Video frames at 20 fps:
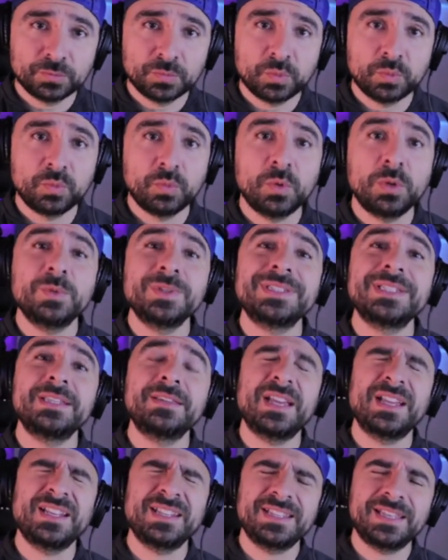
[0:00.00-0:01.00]
will we see
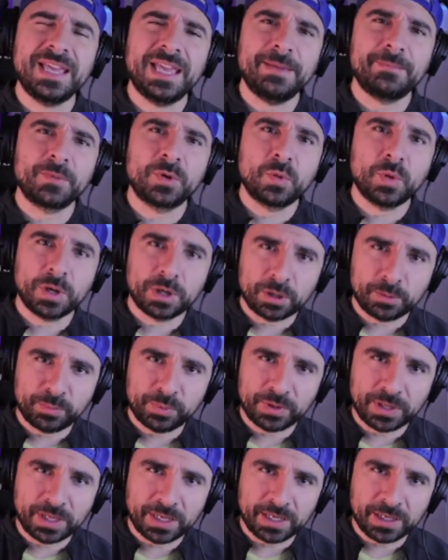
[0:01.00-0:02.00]
that in the game? Quicker
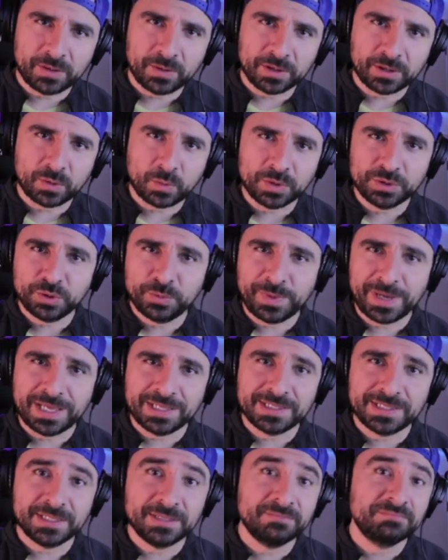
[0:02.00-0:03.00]
play, quicker 1-2
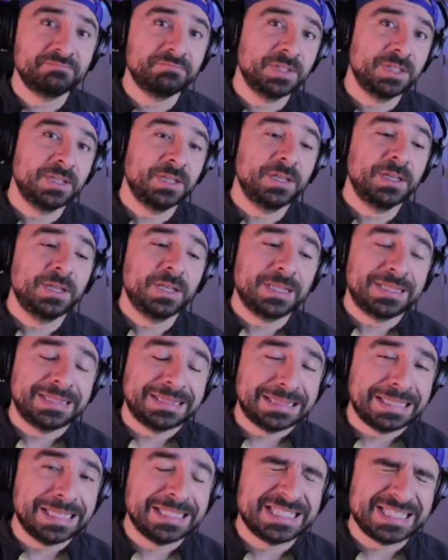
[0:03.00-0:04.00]
passing?
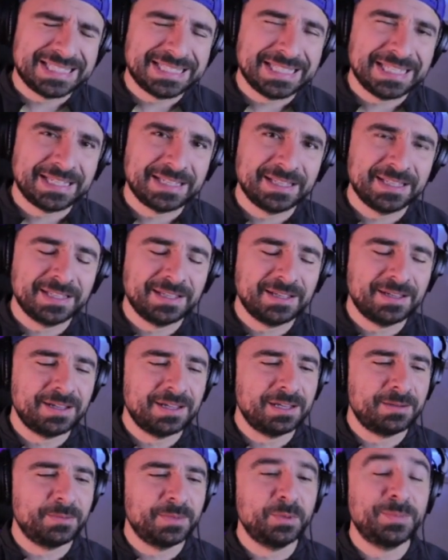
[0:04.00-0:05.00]
Let's see.
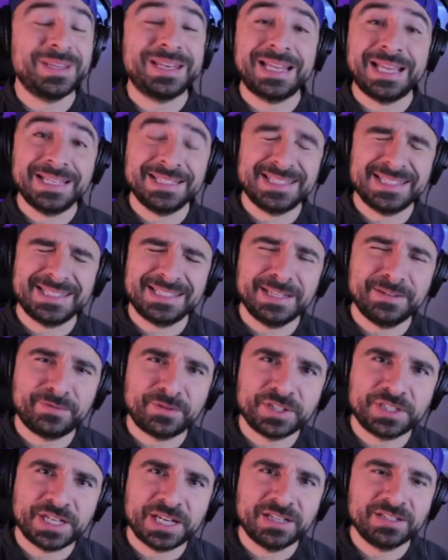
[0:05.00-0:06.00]
It would be nice to see
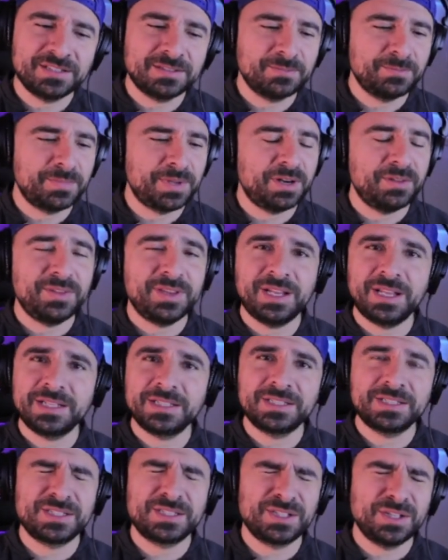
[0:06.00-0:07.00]
for a change. Better than
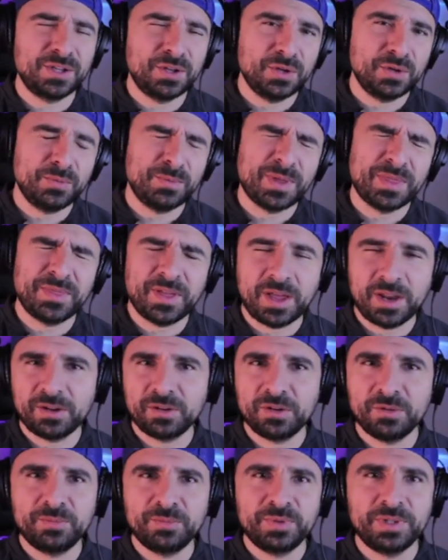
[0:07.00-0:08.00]
that slow,
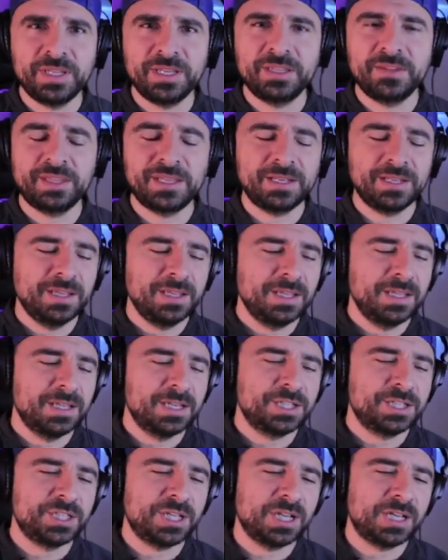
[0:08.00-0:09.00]
methodical play that
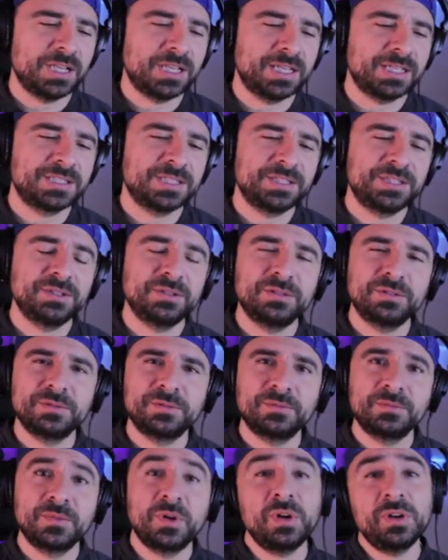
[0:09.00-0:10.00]
Schalke likes to do.
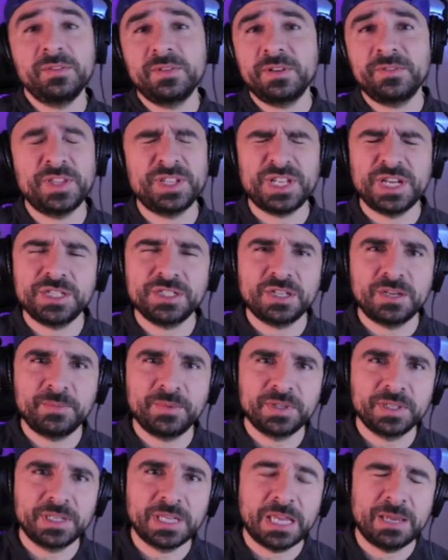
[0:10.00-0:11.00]
Or even if they change it
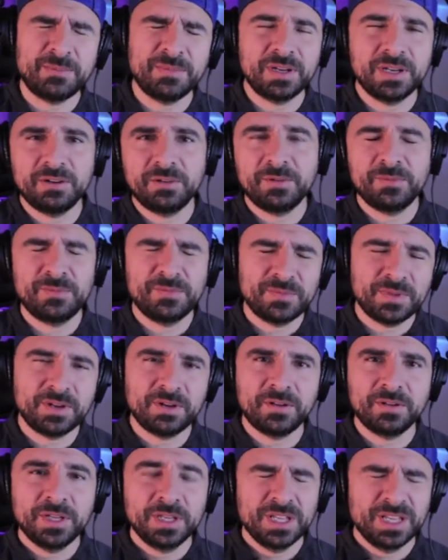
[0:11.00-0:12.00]
up in the game here, you
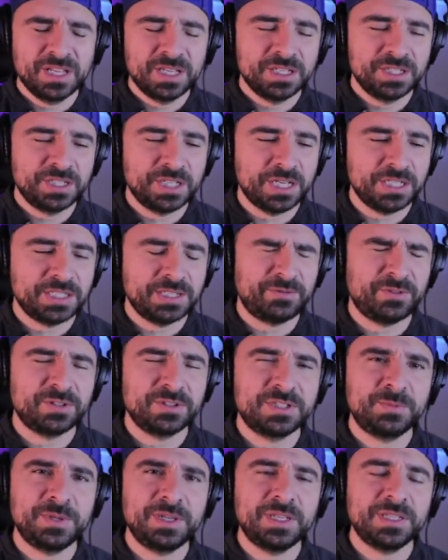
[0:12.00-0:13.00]
know, change
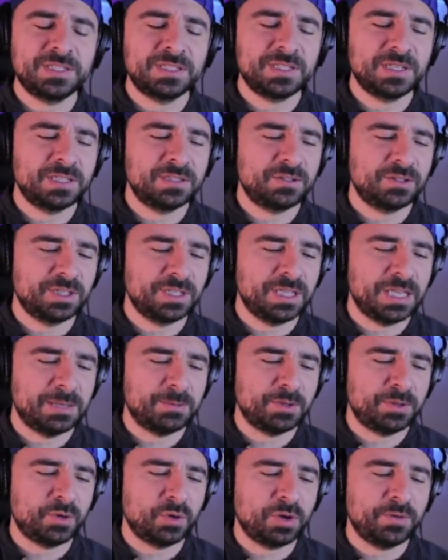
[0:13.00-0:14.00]
different speeds during the
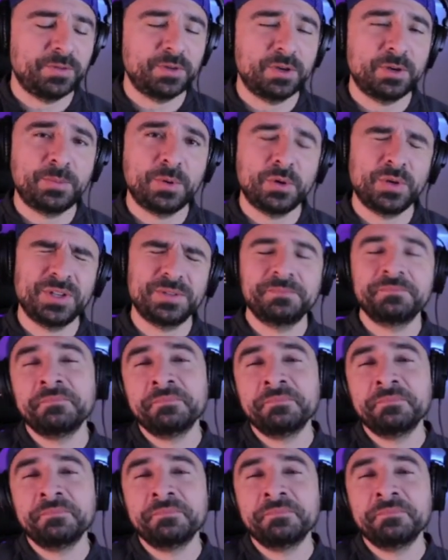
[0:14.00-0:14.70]
game to throw off their opponent.